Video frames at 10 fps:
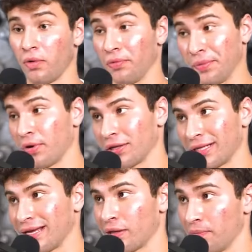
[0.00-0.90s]
well, we
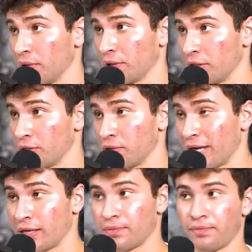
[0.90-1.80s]
brought that ability to
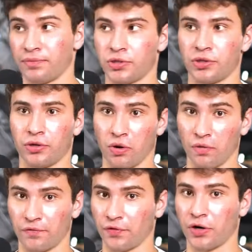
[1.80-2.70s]
do that to your
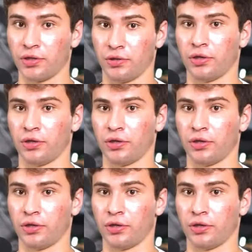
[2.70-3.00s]
home front.